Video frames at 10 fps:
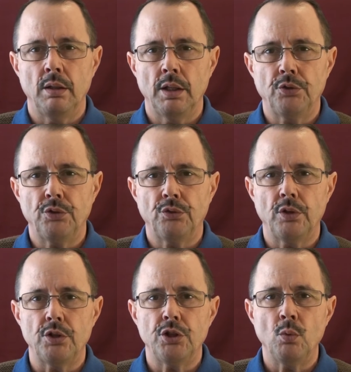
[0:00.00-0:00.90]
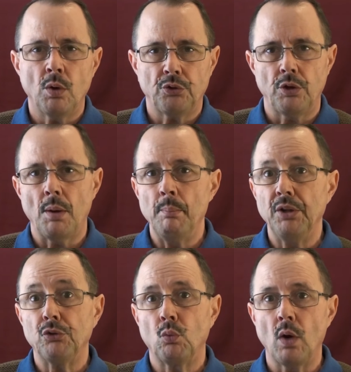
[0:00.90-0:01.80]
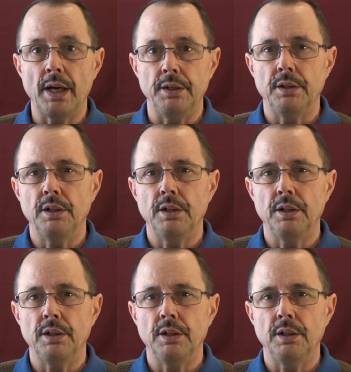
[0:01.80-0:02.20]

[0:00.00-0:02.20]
Let's just say she wasn't Miss Right,